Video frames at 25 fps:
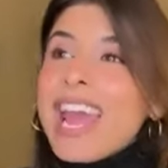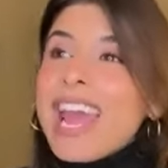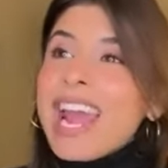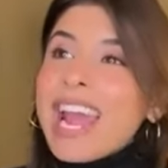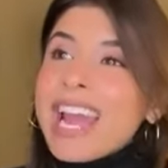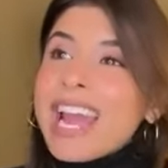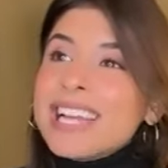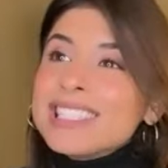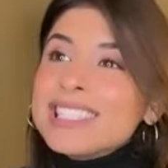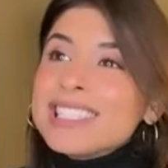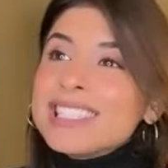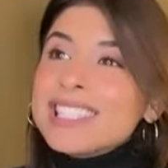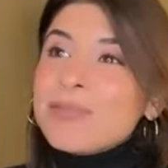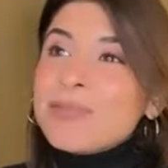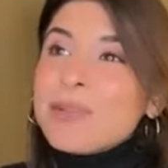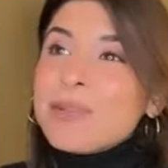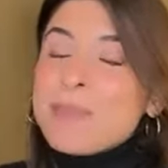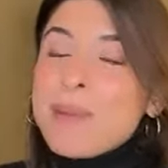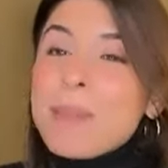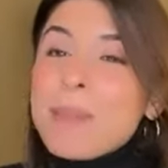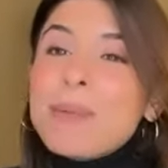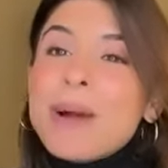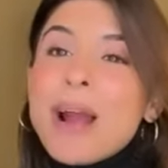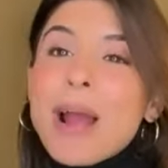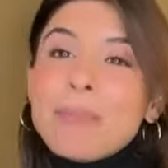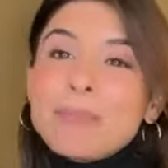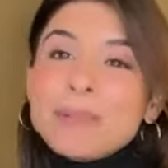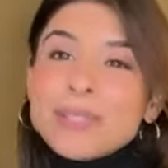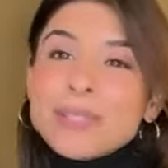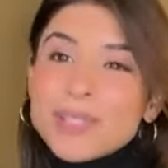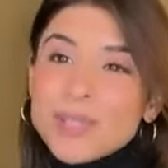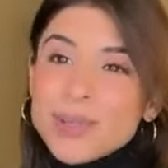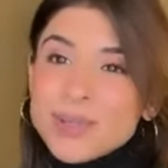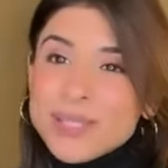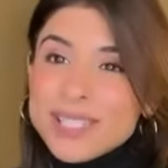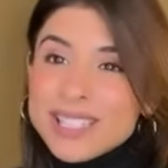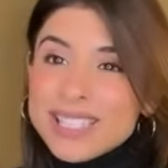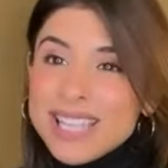And I remember
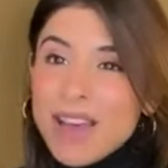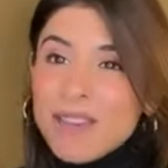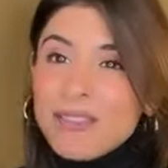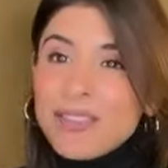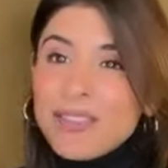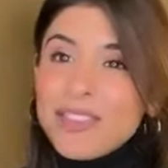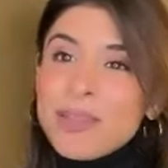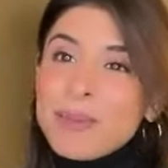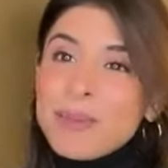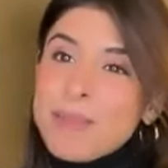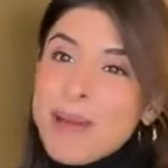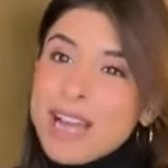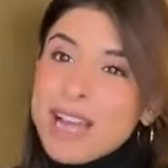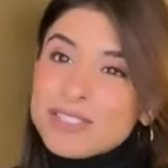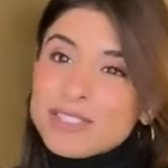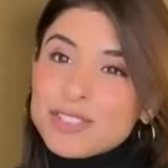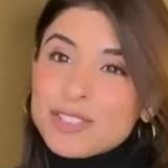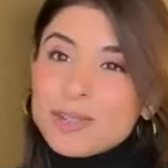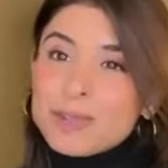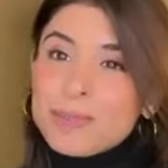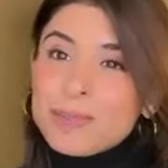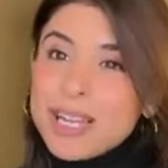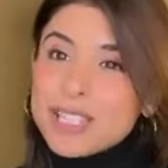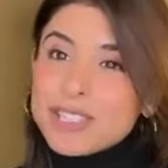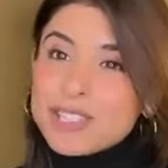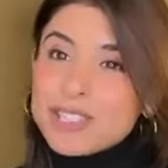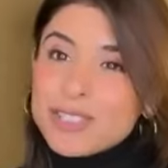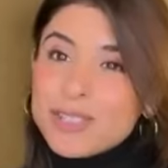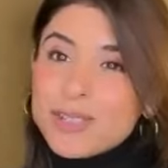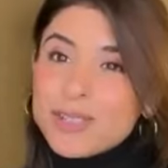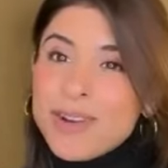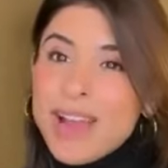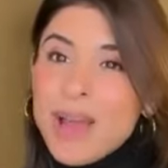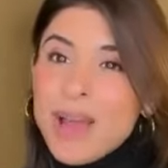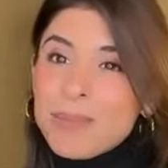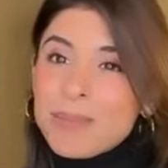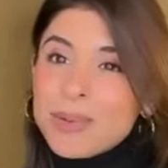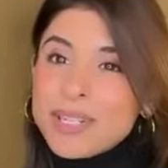episode seven, The Bachelor
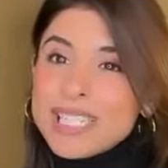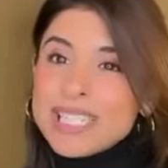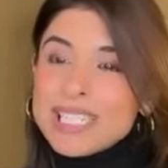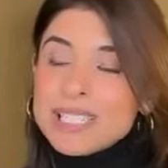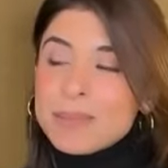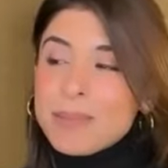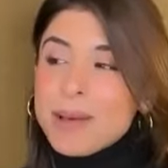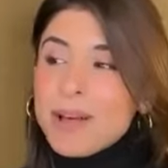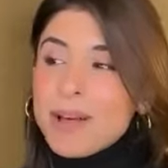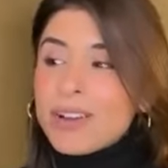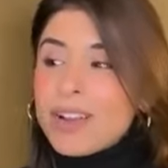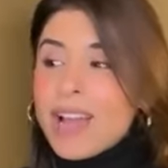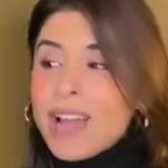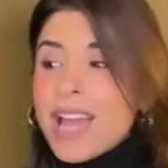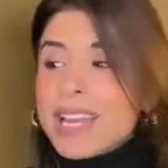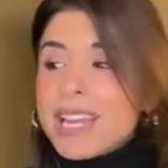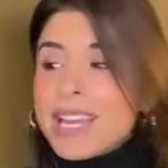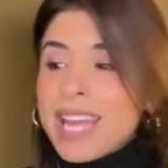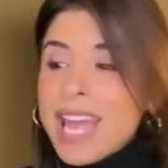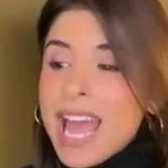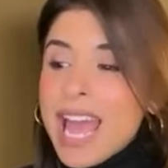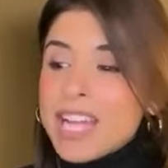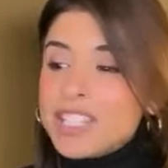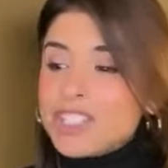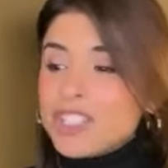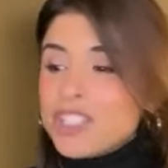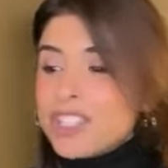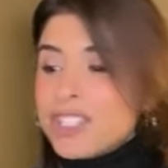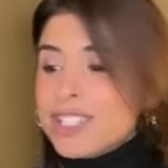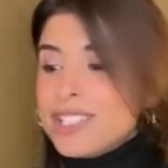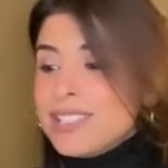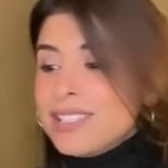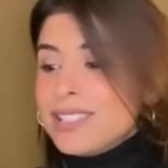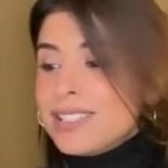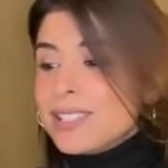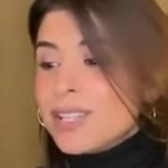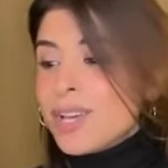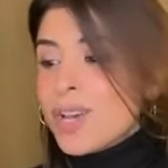Bachelorette, when Isabel kind of
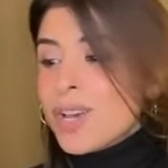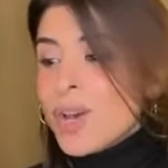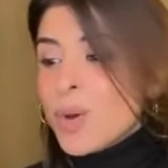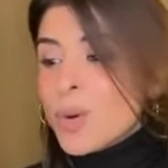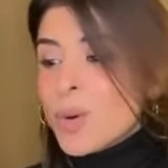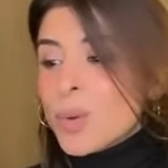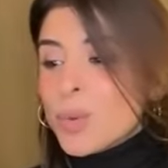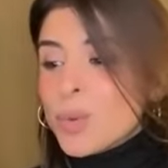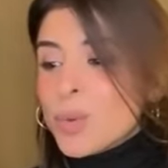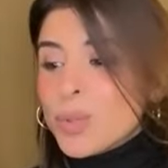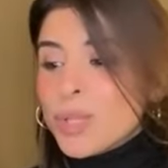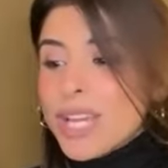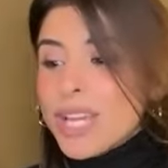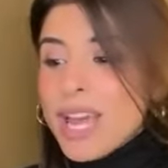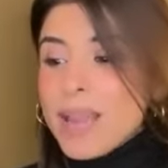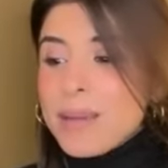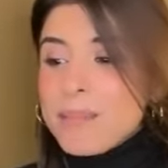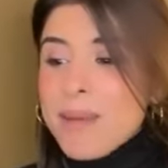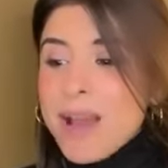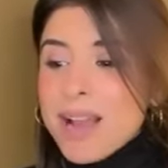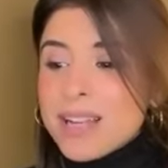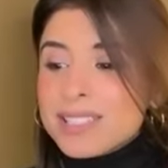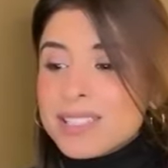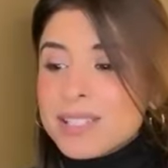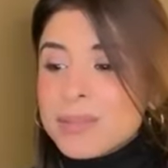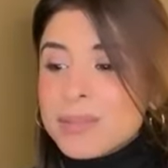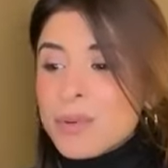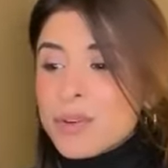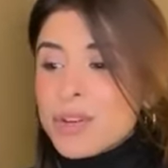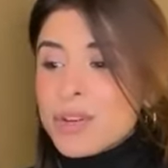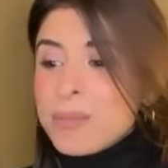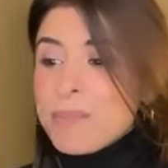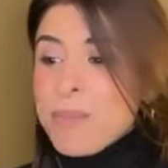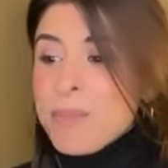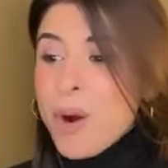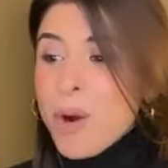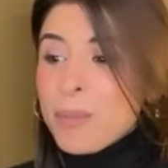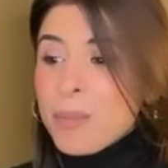catches Julia and Maximo in
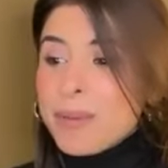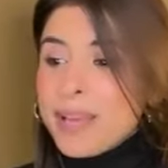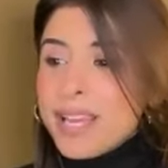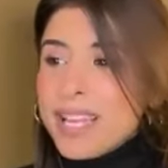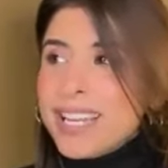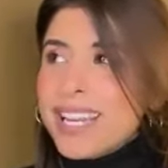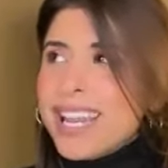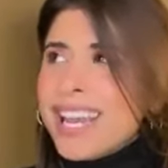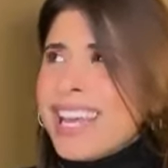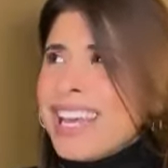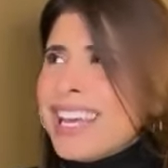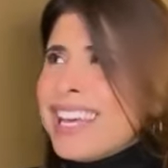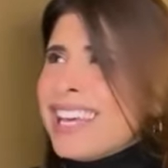a moment.